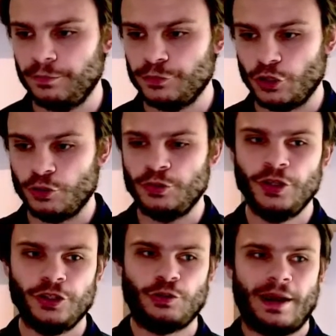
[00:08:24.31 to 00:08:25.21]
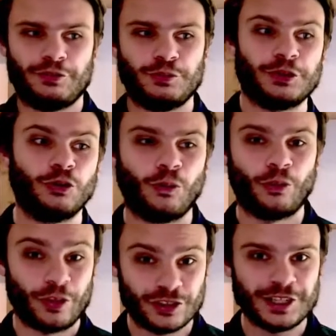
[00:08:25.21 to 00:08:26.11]
So you have to ignore
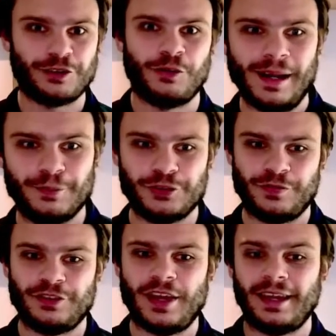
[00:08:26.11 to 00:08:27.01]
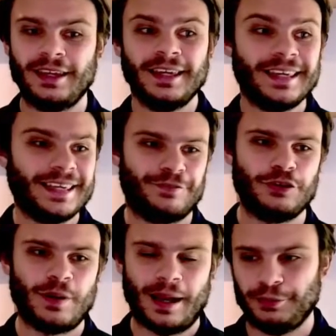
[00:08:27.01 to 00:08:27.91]
the synchro element of the deck if
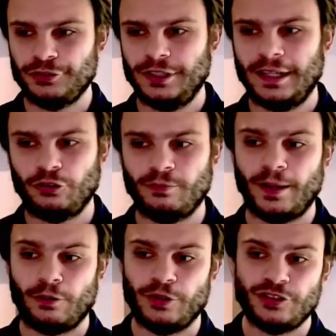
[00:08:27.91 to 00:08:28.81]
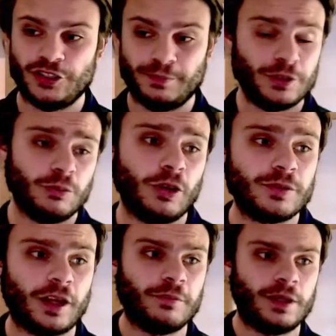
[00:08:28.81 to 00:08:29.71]
you happen to land on Mega Roid City. But sometimes
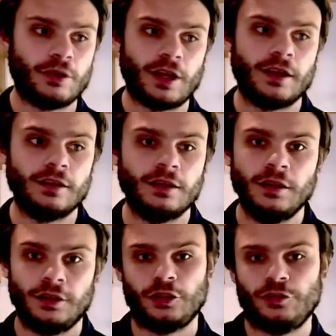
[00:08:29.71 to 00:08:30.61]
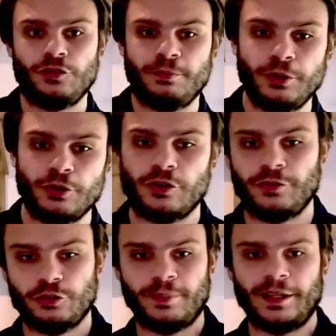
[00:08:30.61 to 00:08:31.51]
that can be okay. If you put yourself
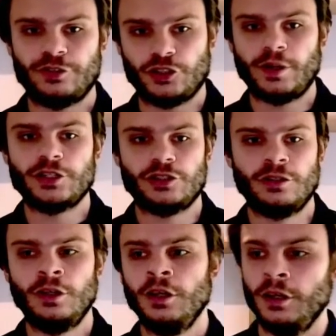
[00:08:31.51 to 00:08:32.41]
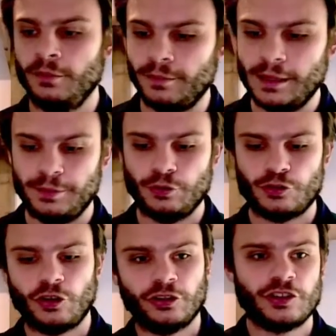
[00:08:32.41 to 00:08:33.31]
into a bad situation, maybe you're
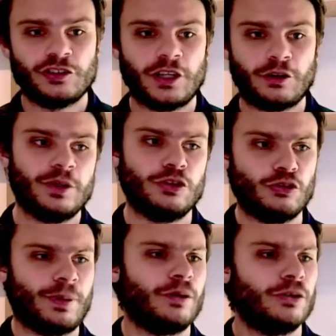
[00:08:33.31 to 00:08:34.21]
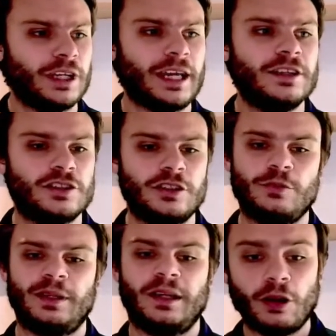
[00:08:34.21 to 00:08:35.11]
starting synchro end and your opponent negates it, you
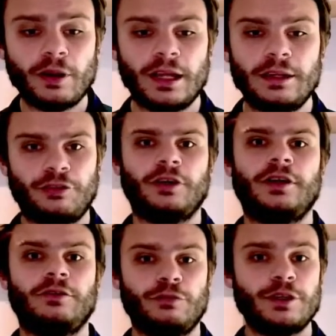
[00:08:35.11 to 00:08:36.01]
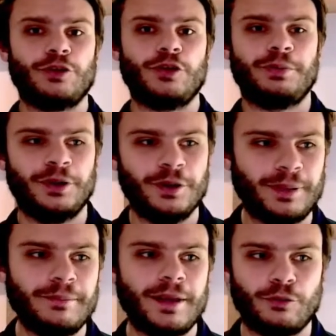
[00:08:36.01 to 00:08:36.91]
can be like, okay, fine, regroup,
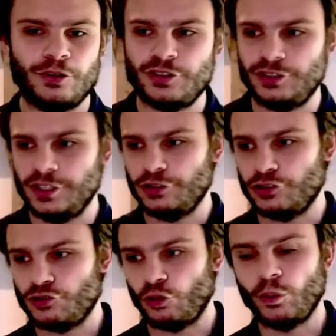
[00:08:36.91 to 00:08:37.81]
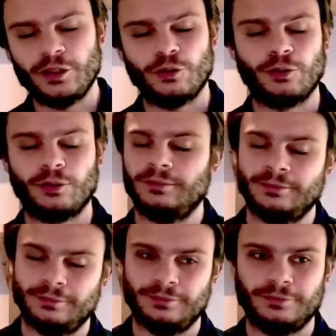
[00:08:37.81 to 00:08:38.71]
play Mega Roid City, destroy your
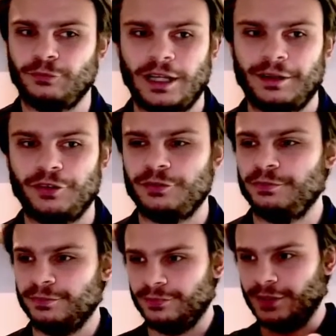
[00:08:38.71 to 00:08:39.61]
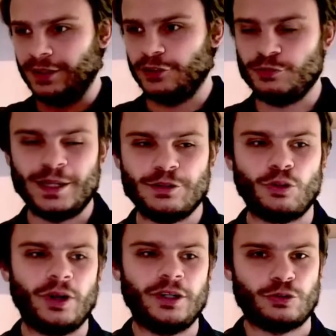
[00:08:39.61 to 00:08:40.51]
whatever,
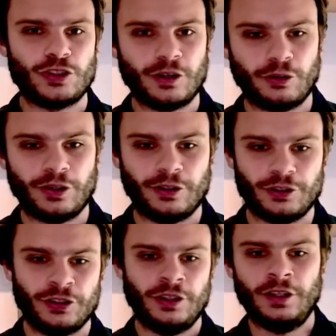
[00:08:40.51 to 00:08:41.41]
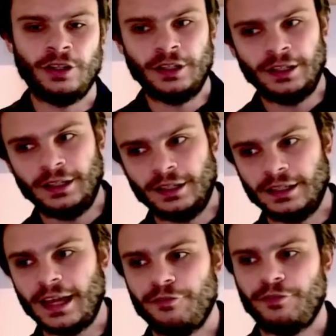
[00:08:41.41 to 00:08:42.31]
Speedroid or synchro card,
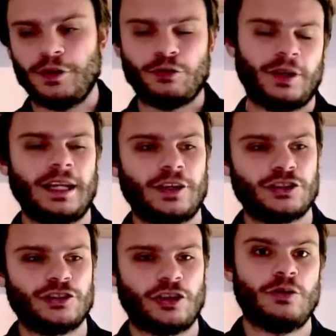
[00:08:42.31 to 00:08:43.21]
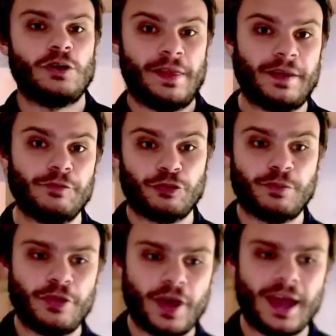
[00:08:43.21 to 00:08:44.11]
get Vicroid Connection Zone, and then
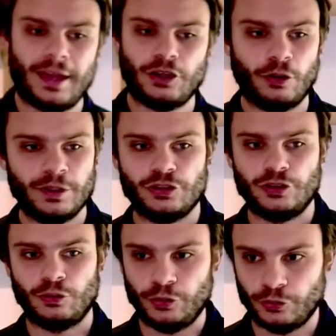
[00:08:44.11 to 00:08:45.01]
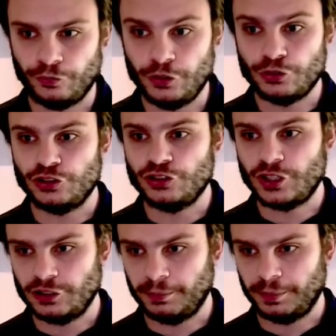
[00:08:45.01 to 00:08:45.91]
from there go into your fusion setup.